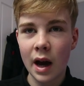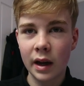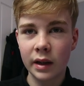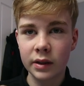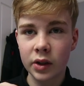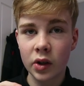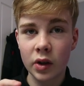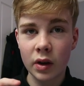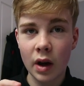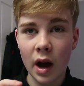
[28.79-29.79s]
And
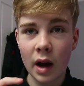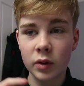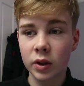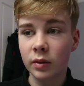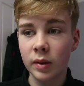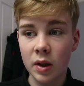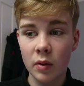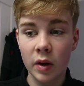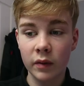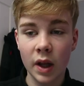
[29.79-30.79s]
uh, I'm just going to be
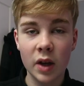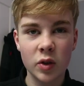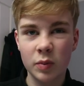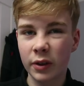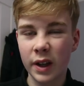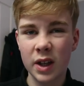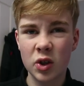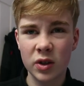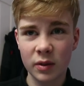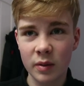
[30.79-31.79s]
going over that and just putting it in
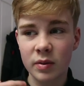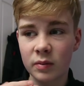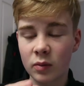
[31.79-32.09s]
just so it's